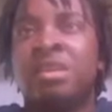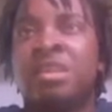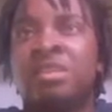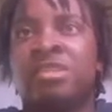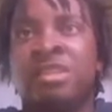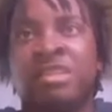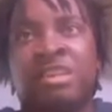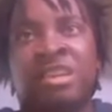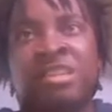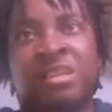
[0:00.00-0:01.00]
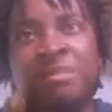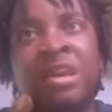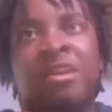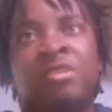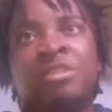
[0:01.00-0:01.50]
It's going to take that
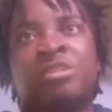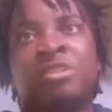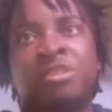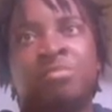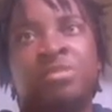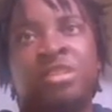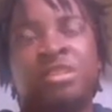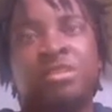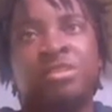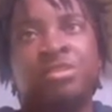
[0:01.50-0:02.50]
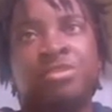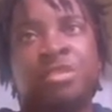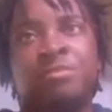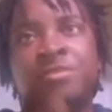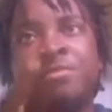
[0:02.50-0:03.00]
power and it's going to split it to two
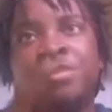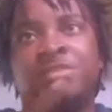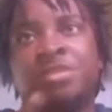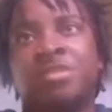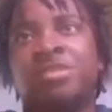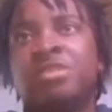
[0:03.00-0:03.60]
separate fuses.